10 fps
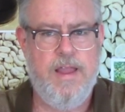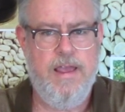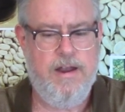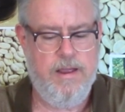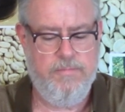
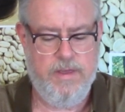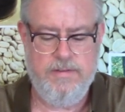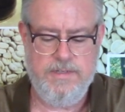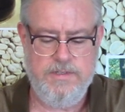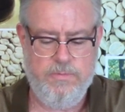and I'm
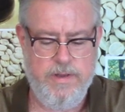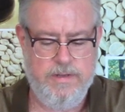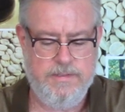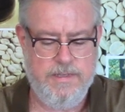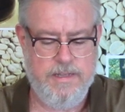tasting
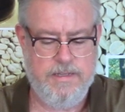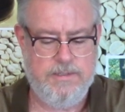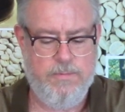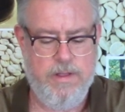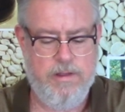sweetness in
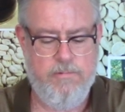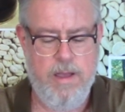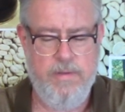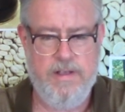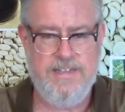this, Well,
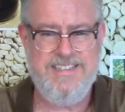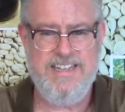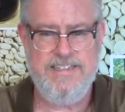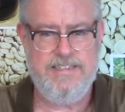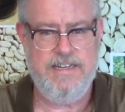Arabica is 6 to